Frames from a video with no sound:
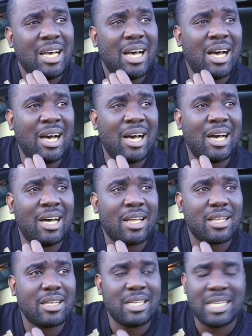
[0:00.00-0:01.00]
Uh,
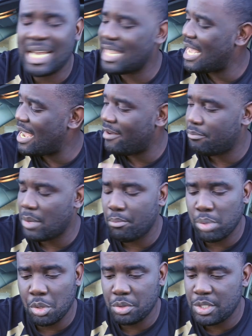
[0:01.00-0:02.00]
gotta have my
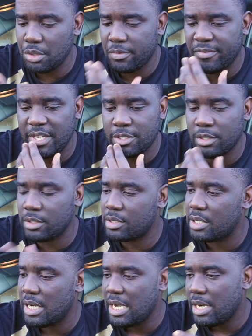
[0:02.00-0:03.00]
Bluetooth
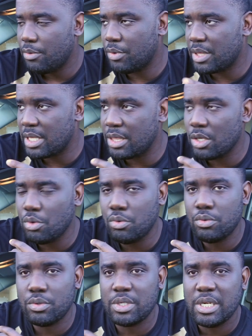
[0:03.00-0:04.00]
features with the
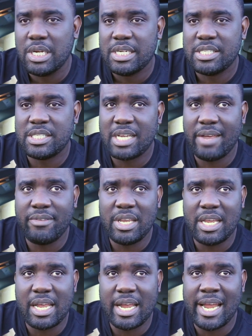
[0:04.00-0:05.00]
new
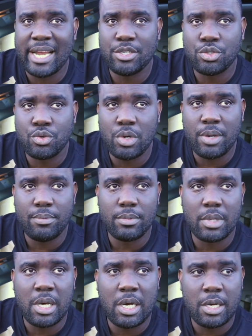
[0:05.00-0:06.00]
Chevy Android
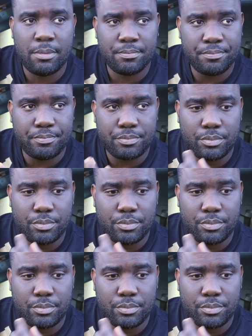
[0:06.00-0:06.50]
um,